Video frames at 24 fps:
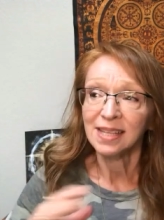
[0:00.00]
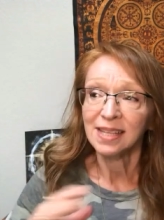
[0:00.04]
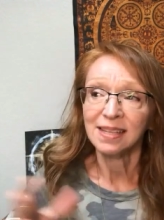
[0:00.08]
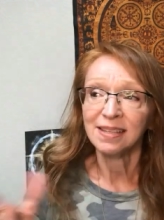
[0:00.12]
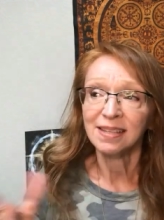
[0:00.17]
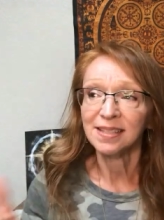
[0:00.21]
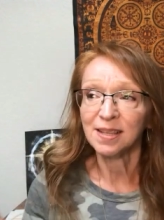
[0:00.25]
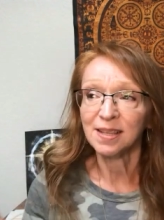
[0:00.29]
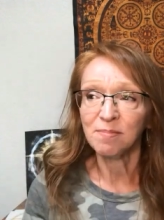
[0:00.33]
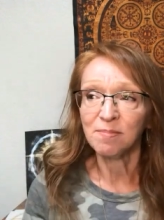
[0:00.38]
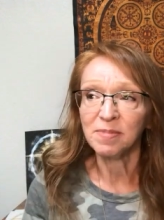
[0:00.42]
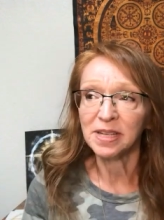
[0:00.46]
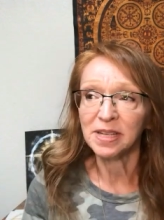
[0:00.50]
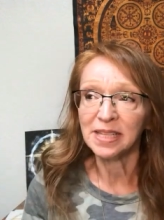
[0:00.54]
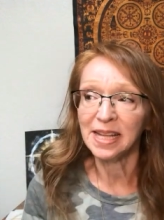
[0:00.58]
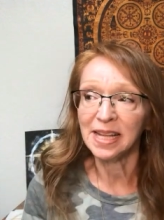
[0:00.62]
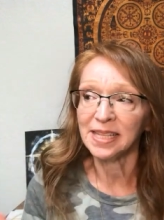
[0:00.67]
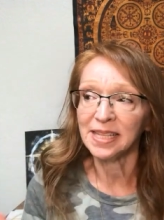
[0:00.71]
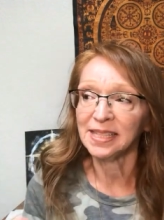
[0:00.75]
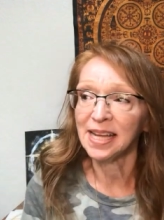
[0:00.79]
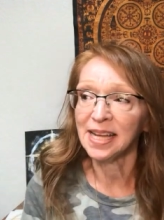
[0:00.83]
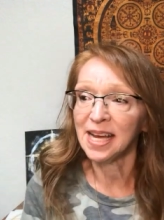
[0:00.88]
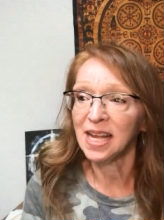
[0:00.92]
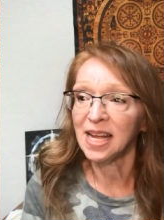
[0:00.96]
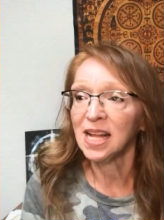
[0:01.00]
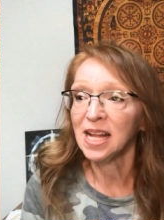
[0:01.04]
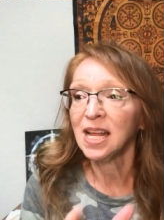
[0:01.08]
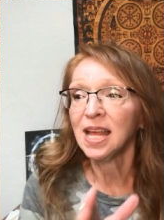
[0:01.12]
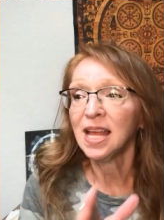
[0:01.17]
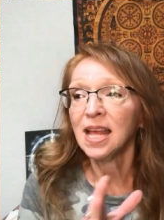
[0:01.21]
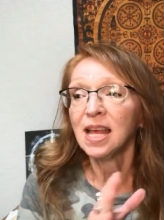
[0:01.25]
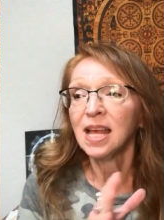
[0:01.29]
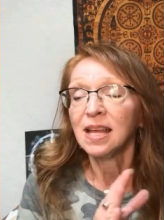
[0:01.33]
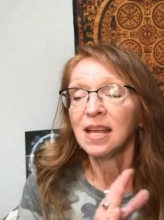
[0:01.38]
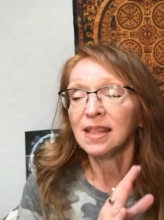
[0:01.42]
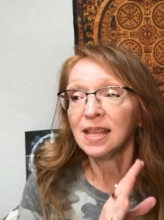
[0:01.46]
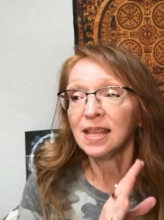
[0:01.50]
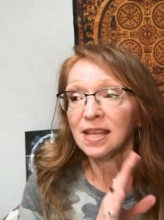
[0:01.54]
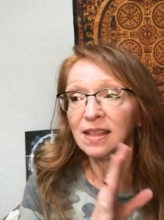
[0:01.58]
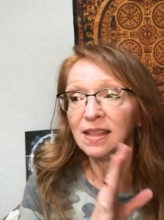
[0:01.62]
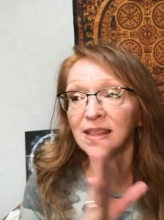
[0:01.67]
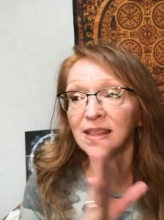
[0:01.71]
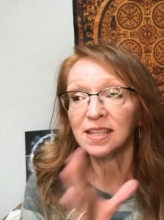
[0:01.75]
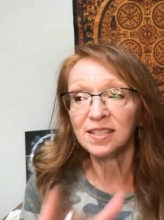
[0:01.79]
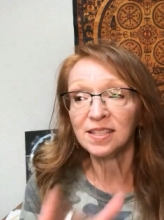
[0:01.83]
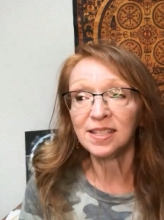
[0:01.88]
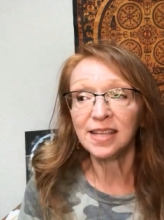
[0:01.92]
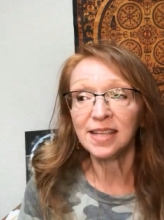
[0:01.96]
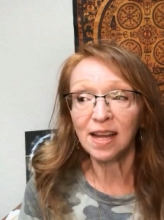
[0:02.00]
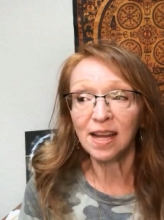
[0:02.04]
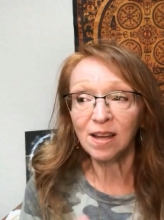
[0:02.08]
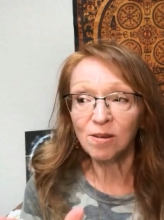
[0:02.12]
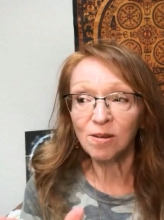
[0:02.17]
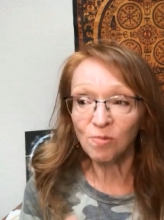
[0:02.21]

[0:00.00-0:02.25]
something like that. The second